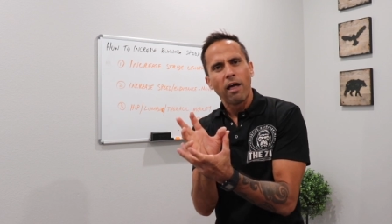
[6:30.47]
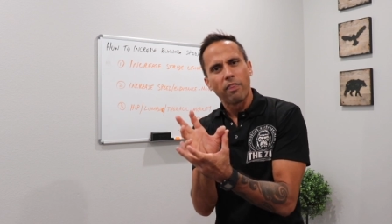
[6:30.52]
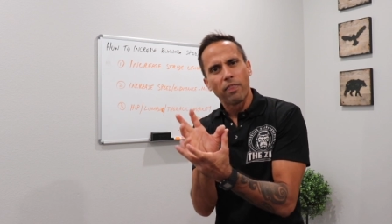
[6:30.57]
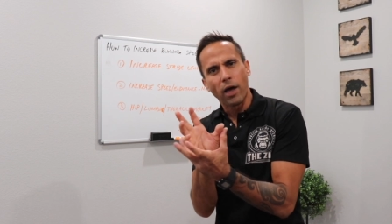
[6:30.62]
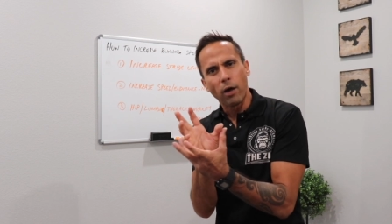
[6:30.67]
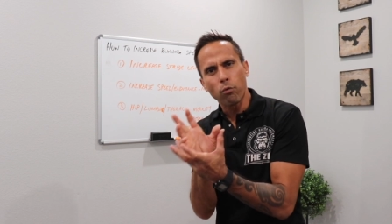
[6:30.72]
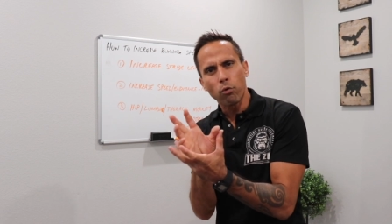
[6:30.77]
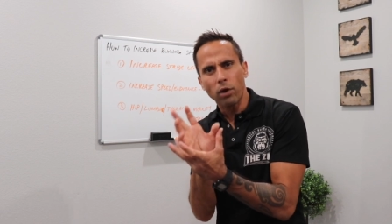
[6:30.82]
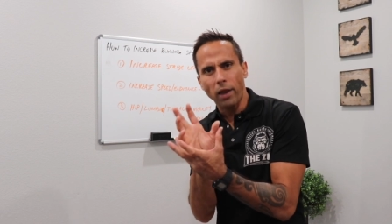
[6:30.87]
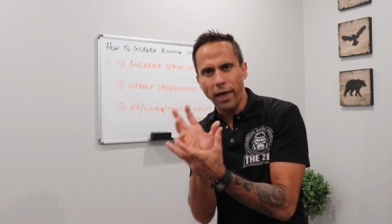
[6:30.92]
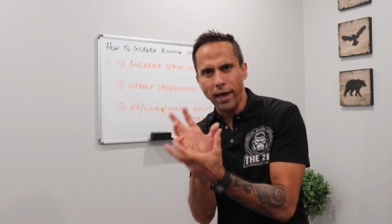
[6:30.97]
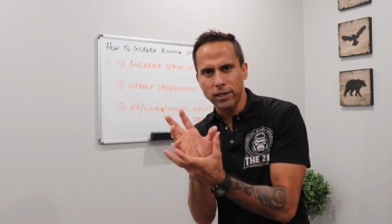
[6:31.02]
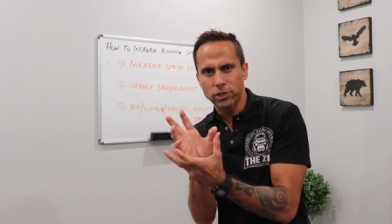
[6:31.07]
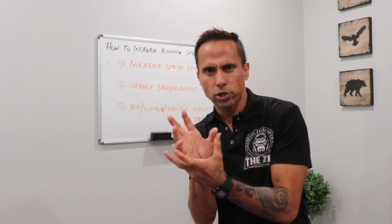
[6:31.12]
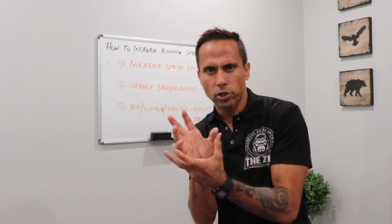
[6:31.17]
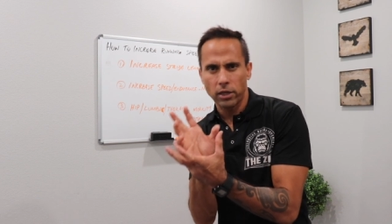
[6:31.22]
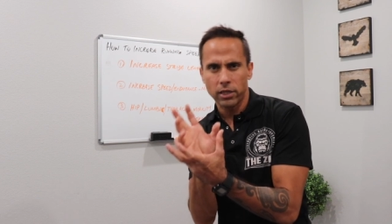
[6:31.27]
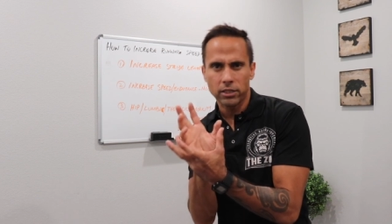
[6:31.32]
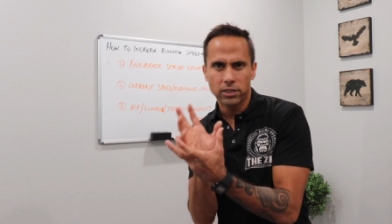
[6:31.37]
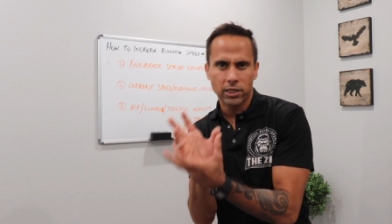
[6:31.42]
they will
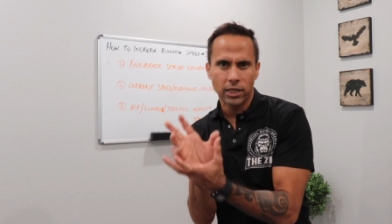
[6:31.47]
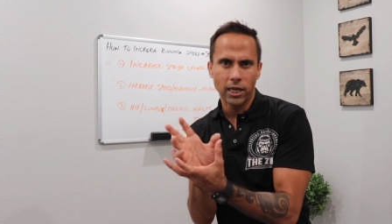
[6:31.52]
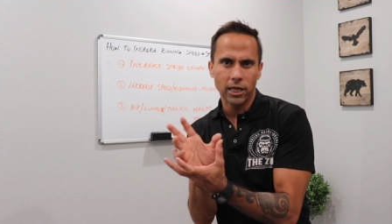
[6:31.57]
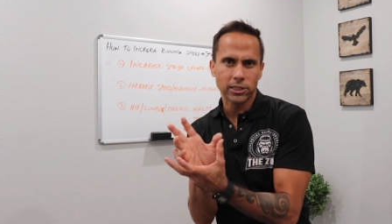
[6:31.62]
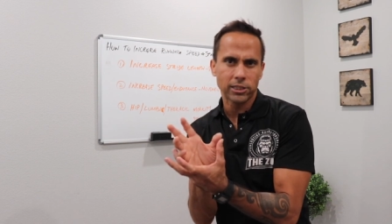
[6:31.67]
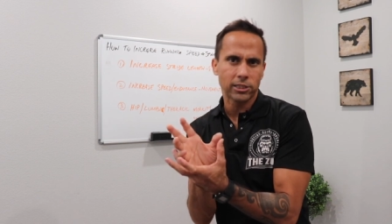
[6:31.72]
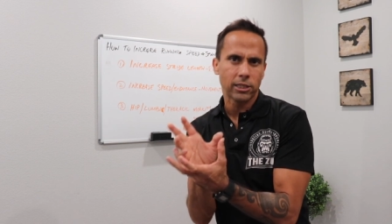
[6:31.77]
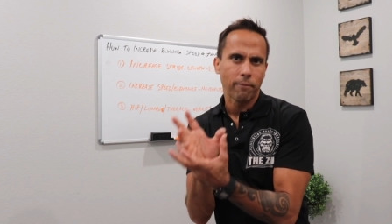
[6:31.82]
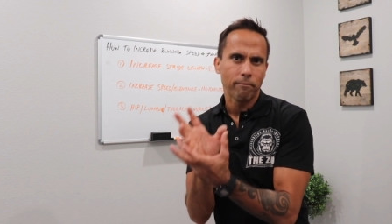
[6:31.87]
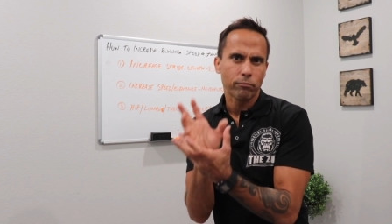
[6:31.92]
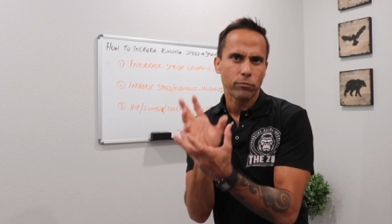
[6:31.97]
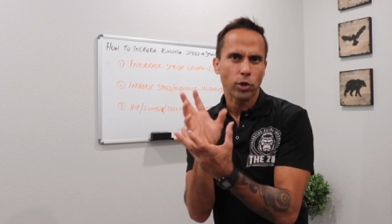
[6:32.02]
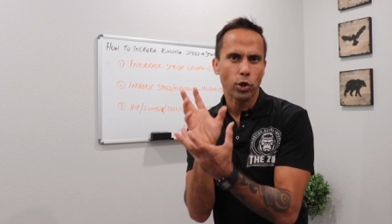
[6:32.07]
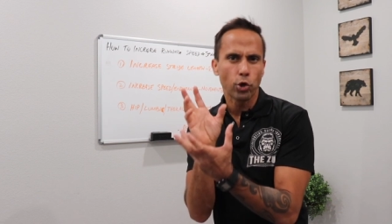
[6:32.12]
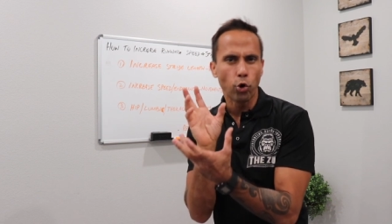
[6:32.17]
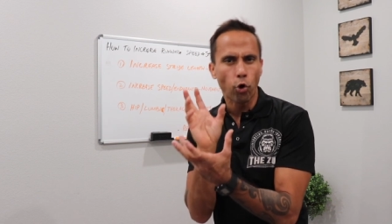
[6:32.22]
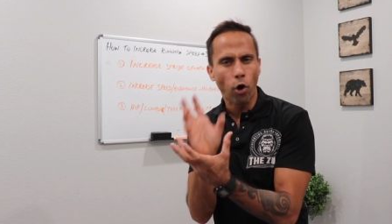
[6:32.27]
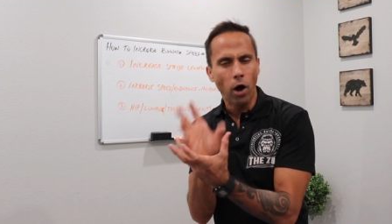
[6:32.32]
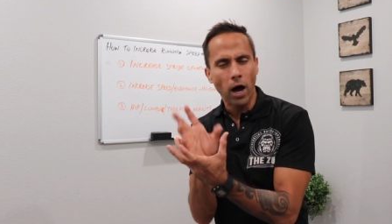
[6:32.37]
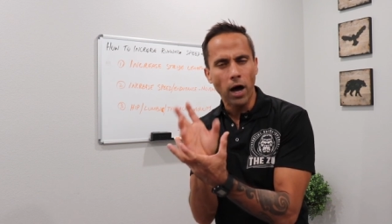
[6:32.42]
actually test
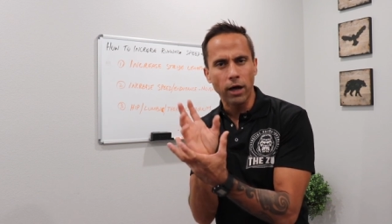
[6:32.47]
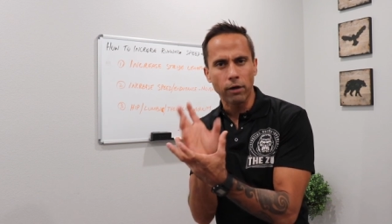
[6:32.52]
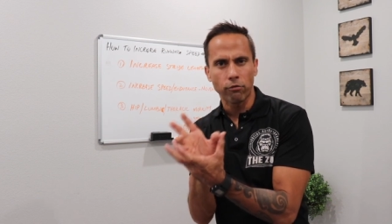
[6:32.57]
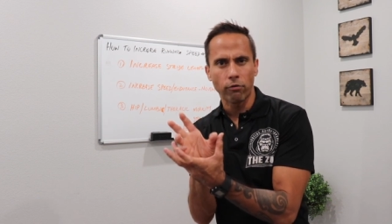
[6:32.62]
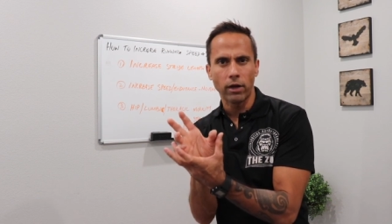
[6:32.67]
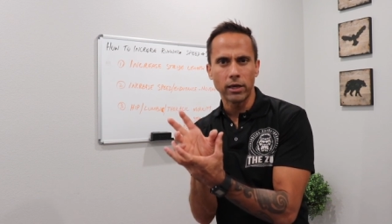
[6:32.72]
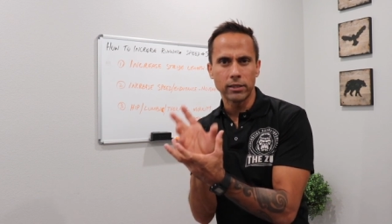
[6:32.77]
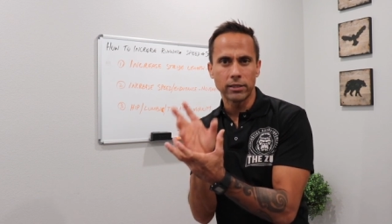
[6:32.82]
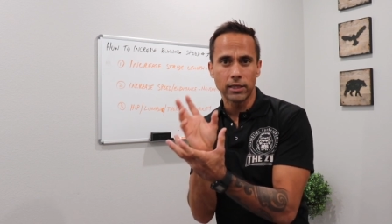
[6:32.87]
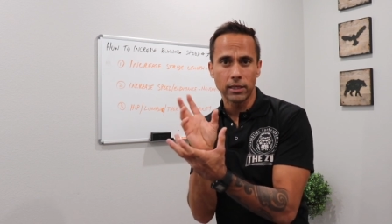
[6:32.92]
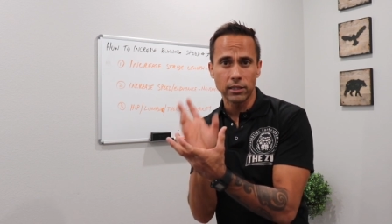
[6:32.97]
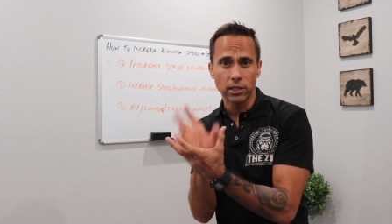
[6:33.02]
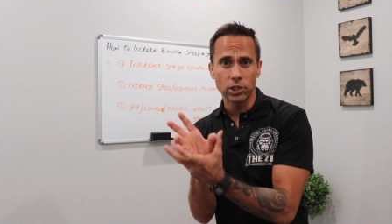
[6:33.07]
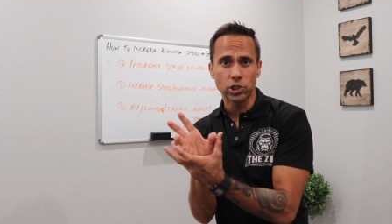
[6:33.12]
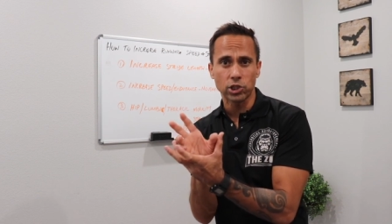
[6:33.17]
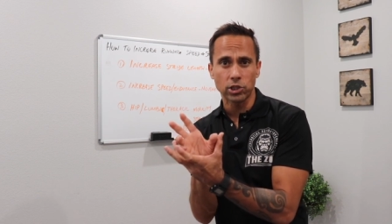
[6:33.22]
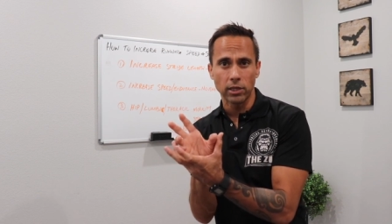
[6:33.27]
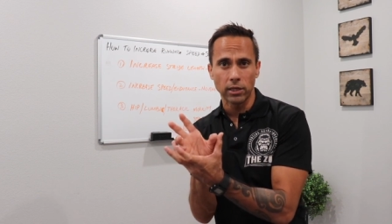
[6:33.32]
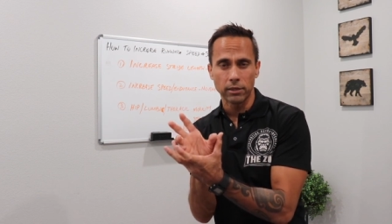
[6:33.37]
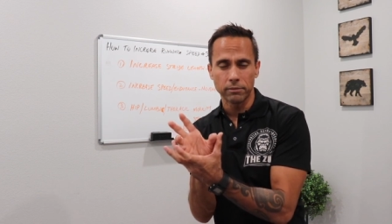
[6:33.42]
your heart rate
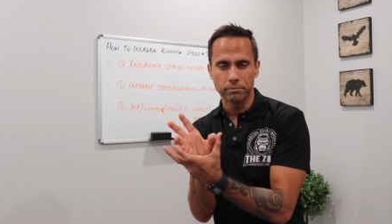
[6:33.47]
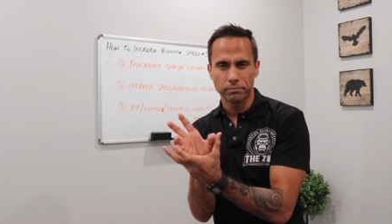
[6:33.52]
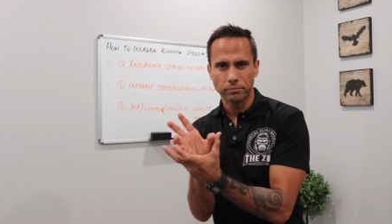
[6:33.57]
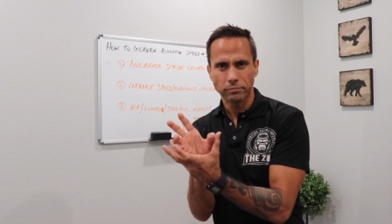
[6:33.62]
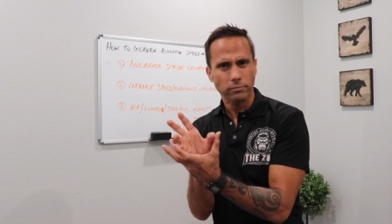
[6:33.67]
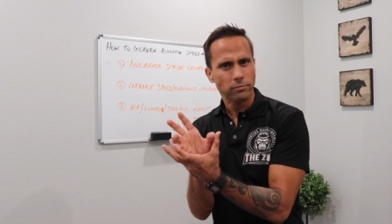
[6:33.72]
conditioning.